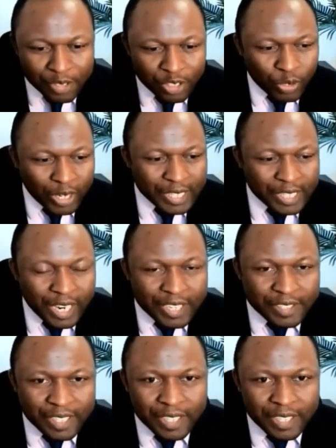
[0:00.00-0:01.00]
quite
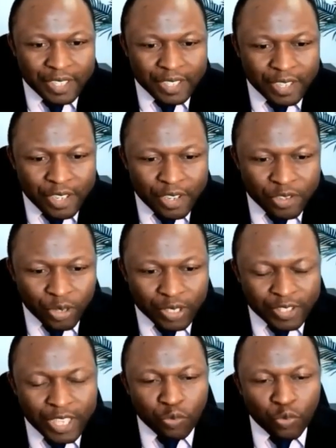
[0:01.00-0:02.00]
nicely. So I
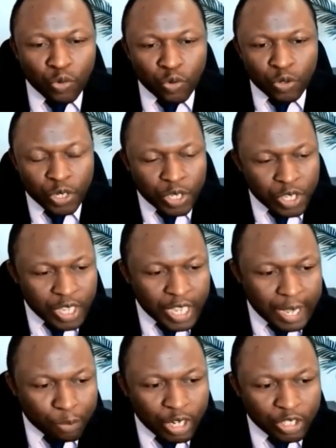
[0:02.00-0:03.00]
think we would
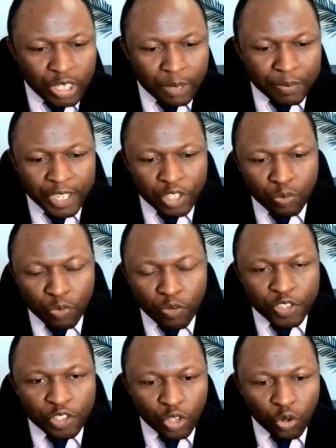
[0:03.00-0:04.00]
gradually begin to move
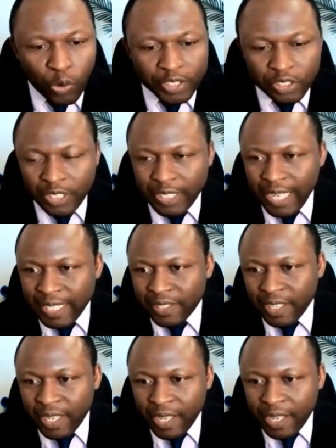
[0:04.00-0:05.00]
into the question and
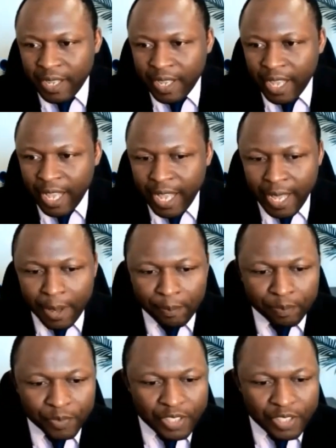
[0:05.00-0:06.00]
answer
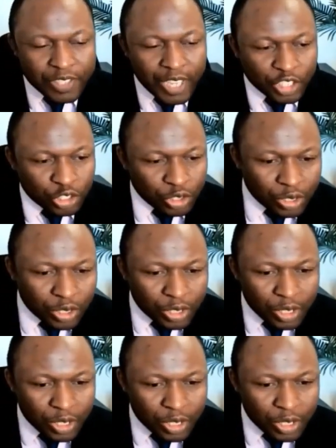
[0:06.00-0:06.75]
session.